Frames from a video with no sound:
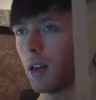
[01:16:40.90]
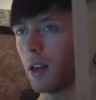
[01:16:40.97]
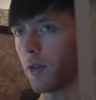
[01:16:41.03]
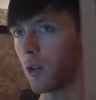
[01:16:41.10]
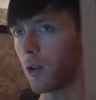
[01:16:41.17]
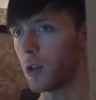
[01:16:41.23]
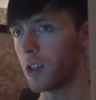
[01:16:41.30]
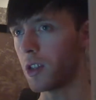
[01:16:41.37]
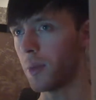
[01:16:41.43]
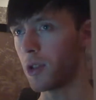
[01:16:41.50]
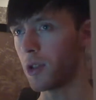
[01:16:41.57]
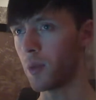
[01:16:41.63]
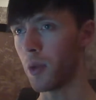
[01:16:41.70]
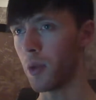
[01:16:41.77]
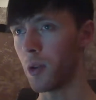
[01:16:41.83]
And of course, in a
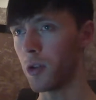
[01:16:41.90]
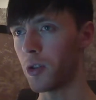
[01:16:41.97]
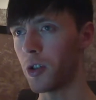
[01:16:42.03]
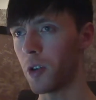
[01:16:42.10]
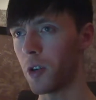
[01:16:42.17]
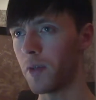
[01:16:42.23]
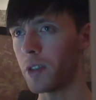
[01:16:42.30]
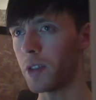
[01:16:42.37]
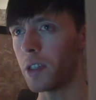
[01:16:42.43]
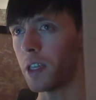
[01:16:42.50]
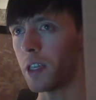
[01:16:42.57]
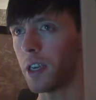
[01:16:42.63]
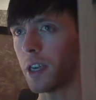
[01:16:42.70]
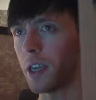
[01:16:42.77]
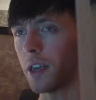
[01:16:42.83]
much more
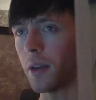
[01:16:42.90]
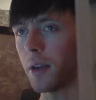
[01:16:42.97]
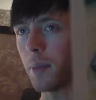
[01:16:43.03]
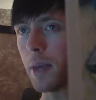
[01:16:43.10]
surfacey,